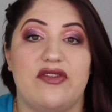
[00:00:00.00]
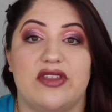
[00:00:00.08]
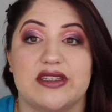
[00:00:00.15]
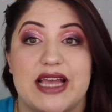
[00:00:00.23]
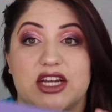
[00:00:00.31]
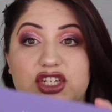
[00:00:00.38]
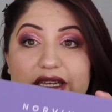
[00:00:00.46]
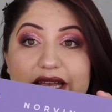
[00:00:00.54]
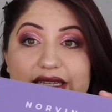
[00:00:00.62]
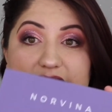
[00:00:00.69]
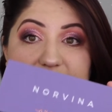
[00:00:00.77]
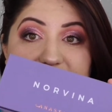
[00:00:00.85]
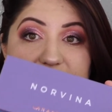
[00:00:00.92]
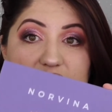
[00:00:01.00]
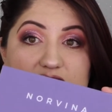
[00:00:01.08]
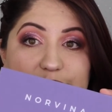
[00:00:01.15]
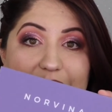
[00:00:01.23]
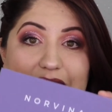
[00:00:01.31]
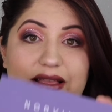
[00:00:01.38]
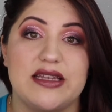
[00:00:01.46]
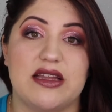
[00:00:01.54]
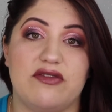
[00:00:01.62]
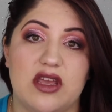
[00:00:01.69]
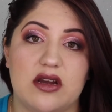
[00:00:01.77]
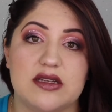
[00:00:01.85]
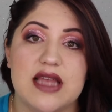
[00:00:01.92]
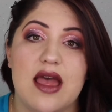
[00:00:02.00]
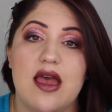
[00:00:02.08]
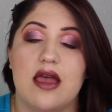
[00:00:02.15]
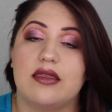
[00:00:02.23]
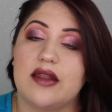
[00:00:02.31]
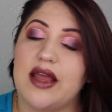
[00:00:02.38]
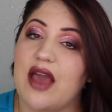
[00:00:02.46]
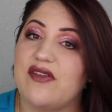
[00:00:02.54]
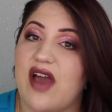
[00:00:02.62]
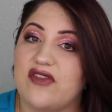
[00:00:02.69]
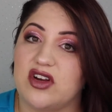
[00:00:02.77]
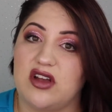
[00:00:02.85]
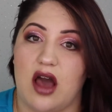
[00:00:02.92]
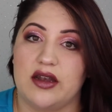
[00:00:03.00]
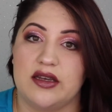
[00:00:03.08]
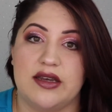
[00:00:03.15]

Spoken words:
This actually is the first palette of theirs that I have ever gotten,